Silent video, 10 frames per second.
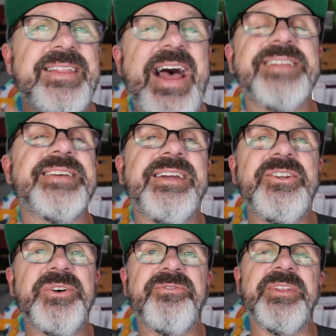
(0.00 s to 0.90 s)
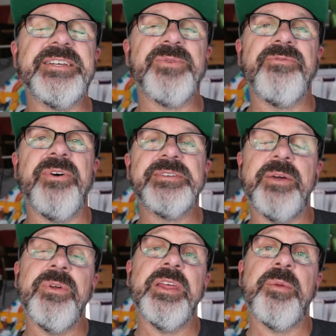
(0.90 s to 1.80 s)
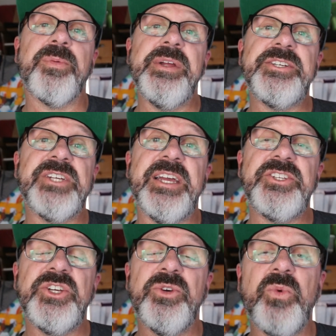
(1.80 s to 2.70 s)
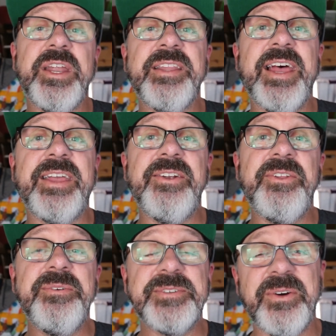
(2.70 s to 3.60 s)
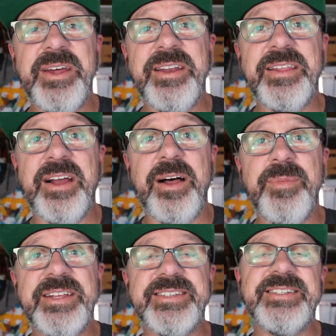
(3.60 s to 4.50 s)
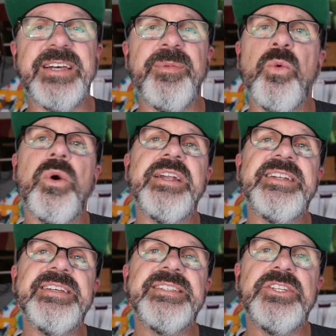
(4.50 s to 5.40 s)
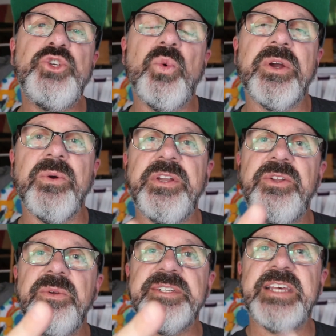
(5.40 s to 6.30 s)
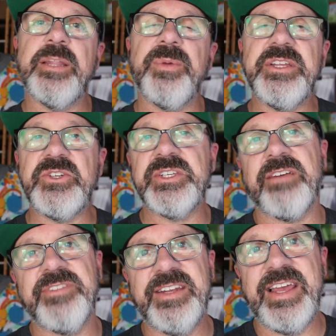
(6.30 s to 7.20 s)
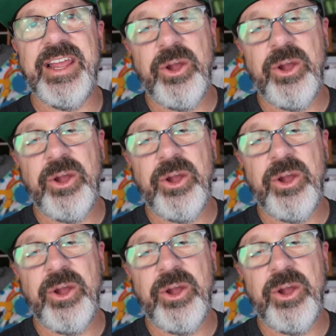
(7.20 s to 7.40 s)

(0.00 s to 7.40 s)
That's gonna do it for this one, folks. I really appreciate you. What I'd like you to do is go down to the comments and tell me what it is that you are going to do to celebrate yourself today.